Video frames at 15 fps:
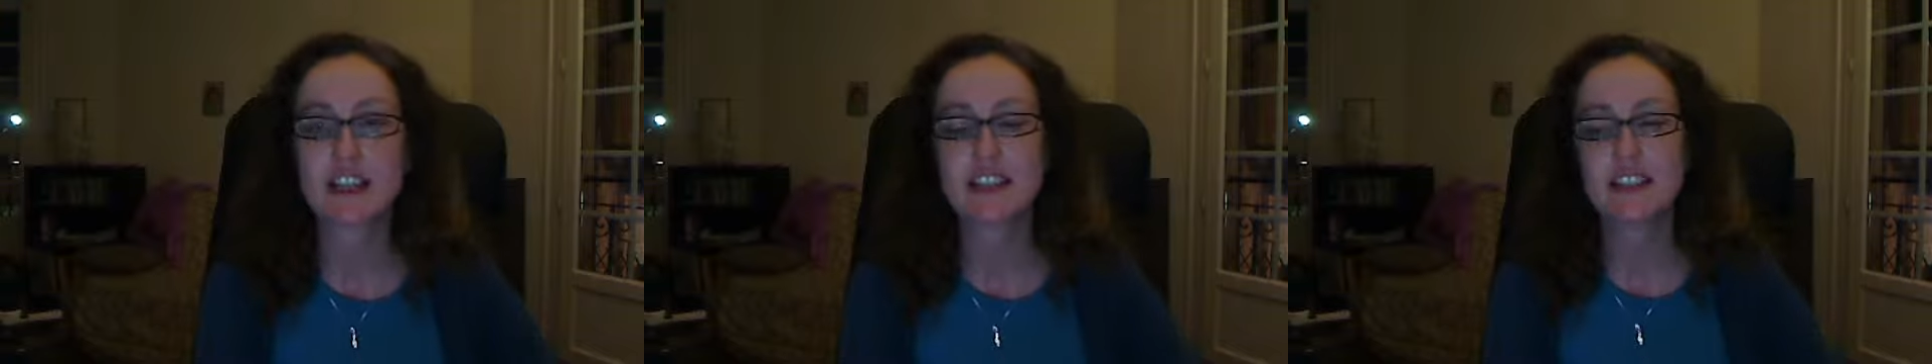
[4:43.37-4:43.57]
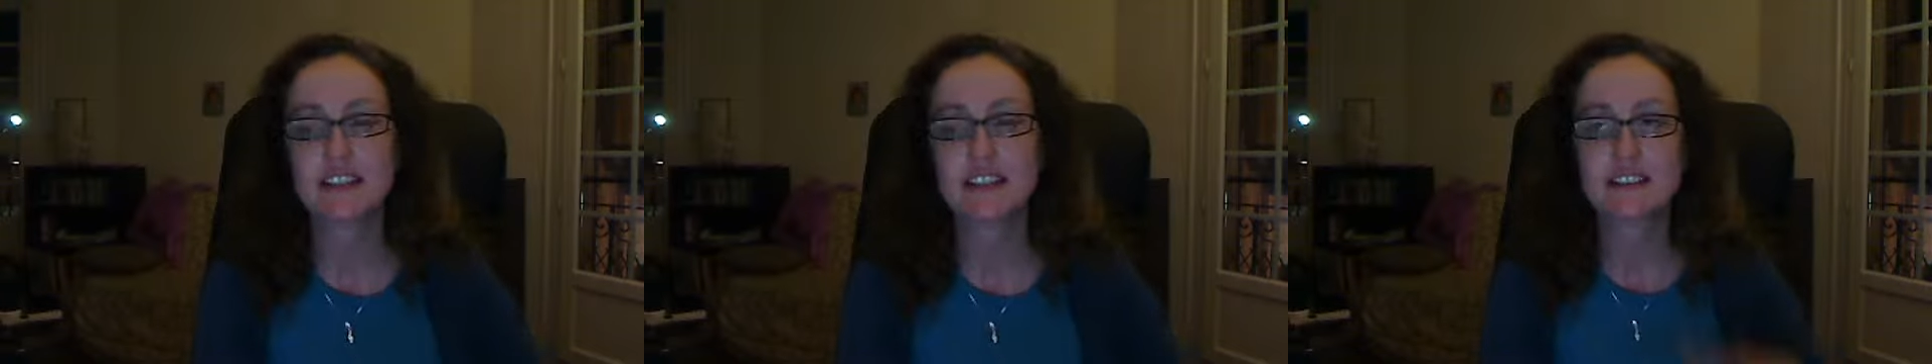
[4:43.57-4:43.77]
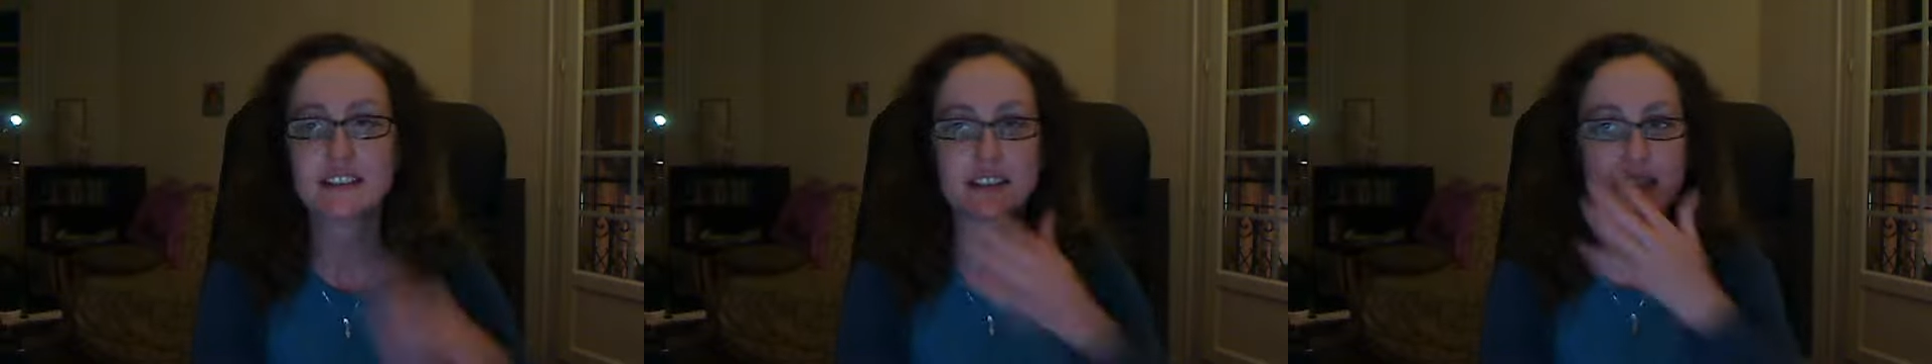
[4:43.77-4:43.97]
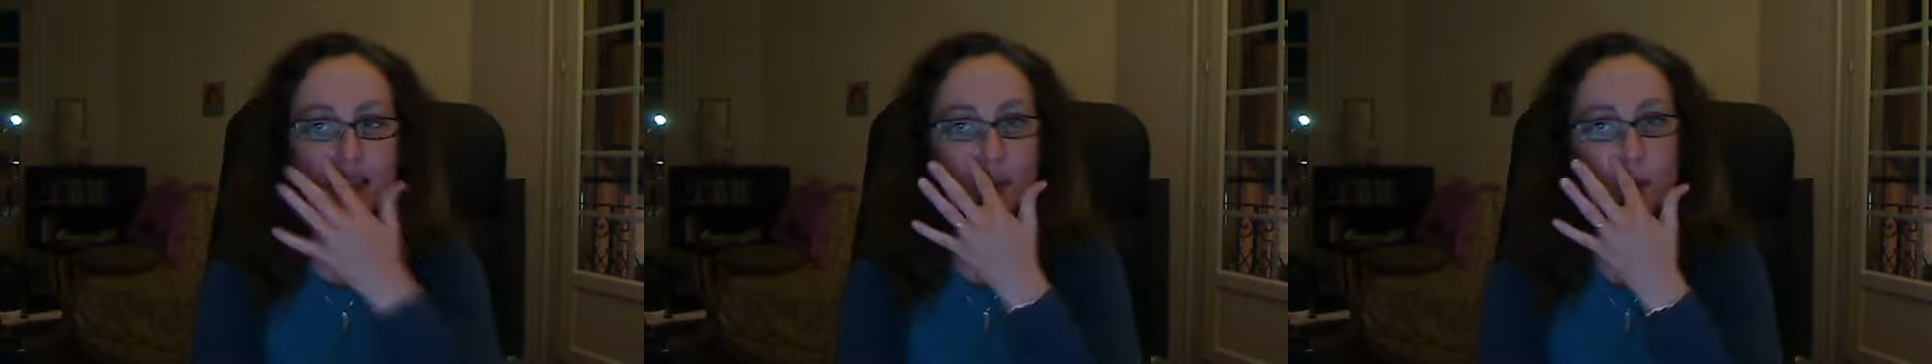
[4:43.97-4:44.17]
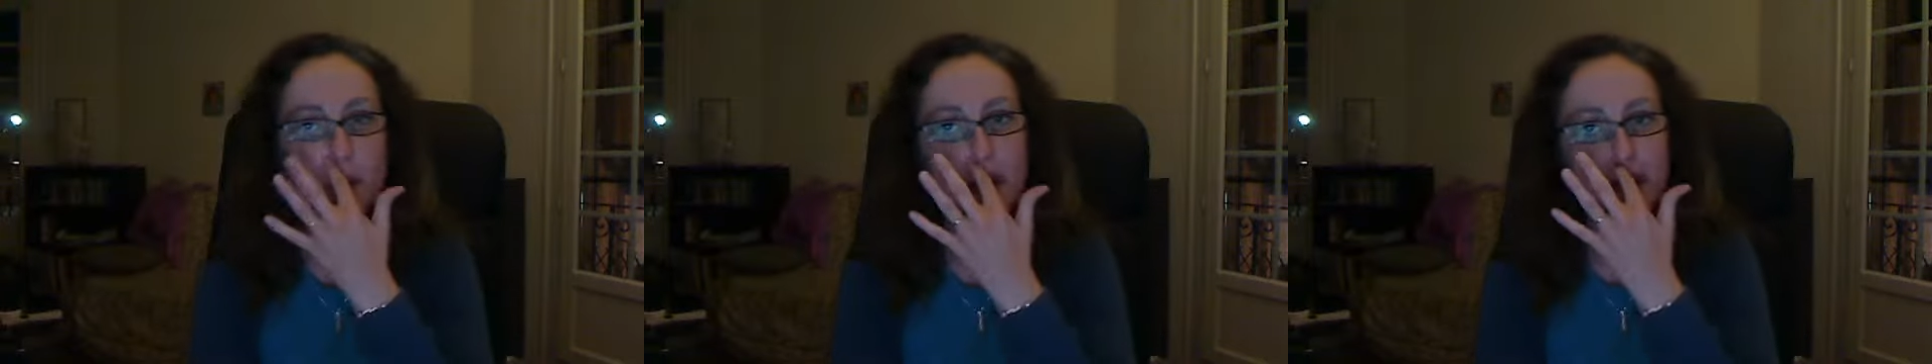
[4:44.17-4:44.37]
I eat in
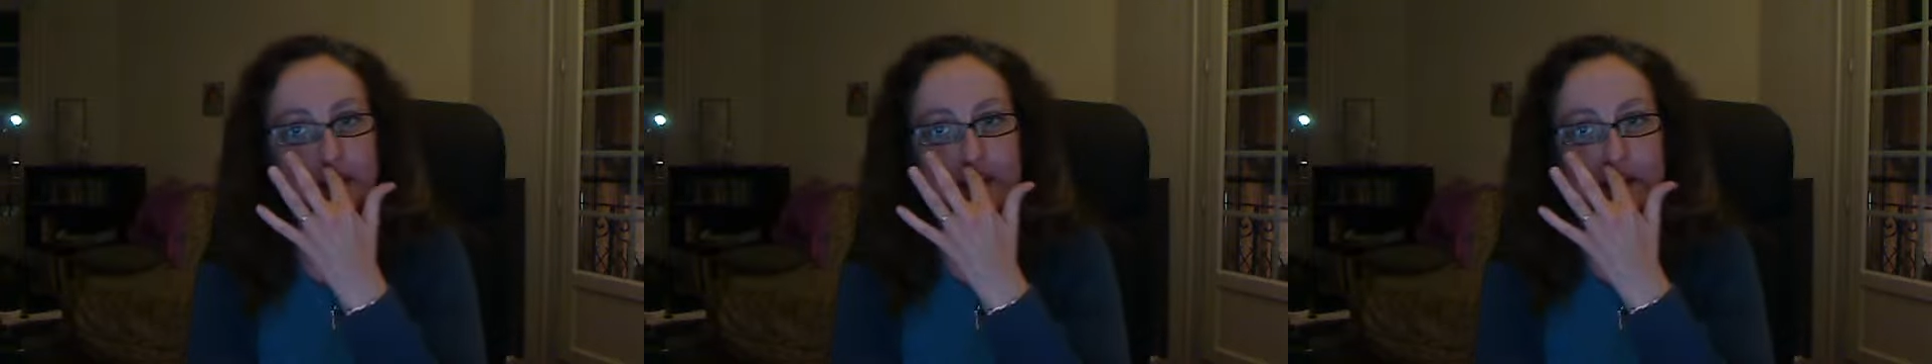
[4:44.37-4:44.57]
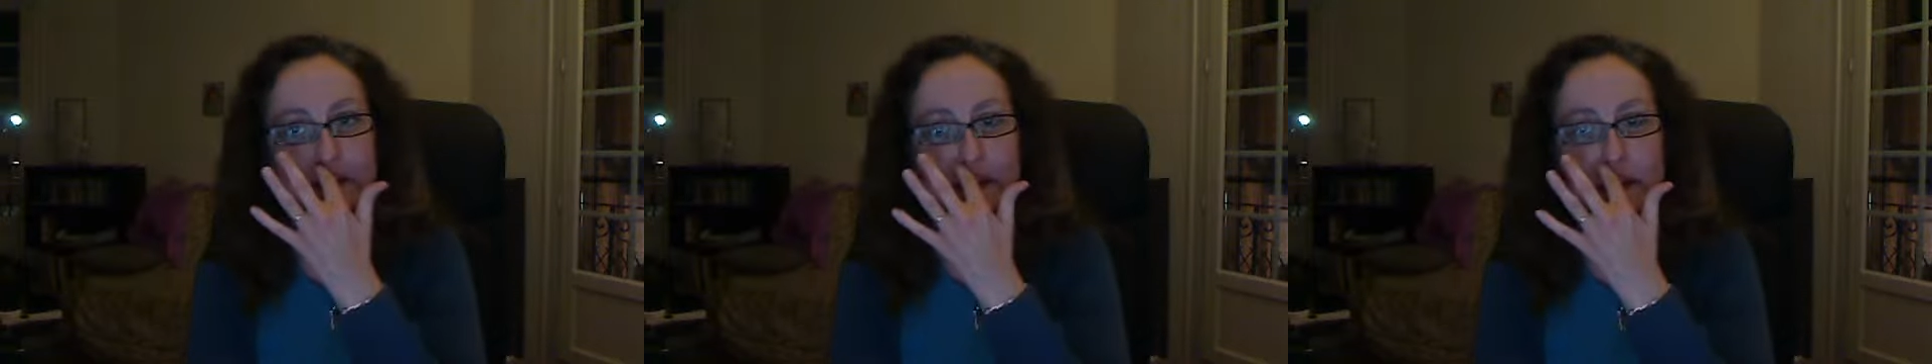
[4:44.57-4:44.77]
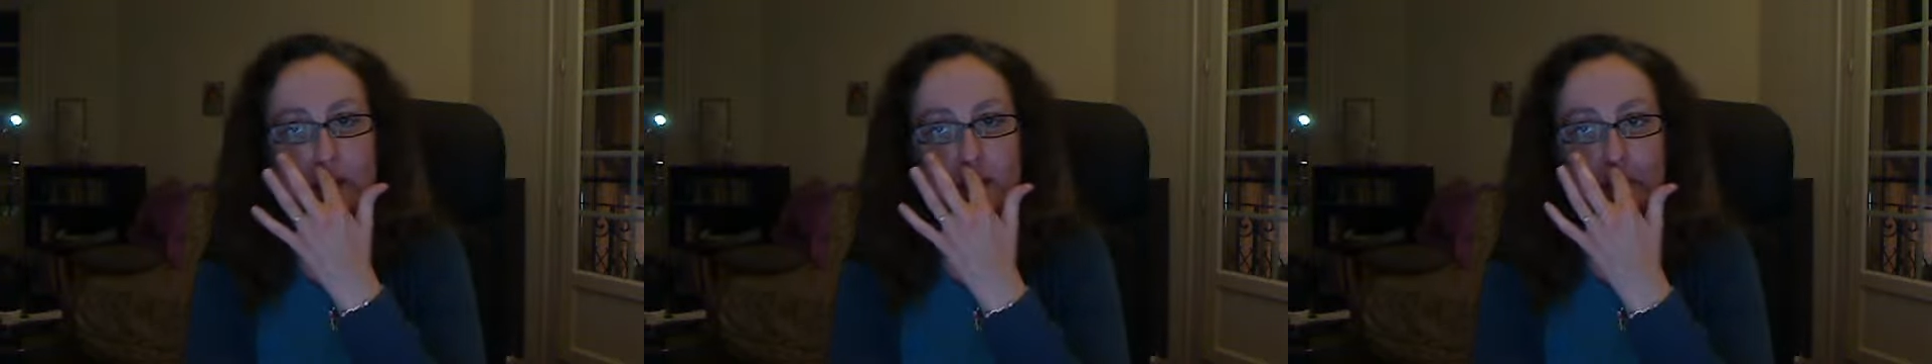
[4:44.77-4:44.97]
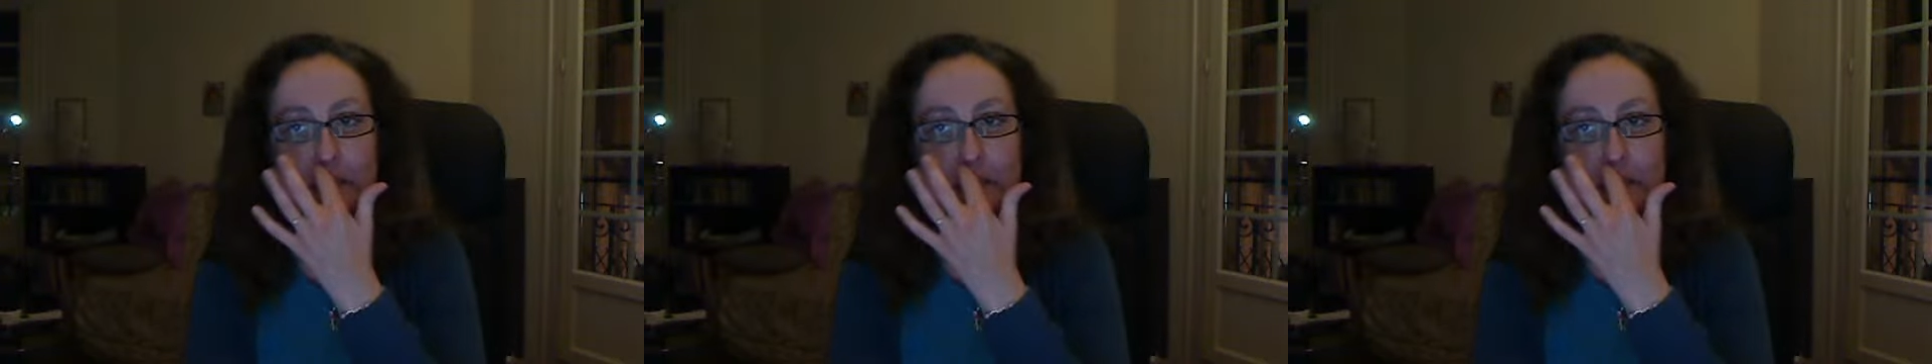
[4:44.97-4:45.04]
a way that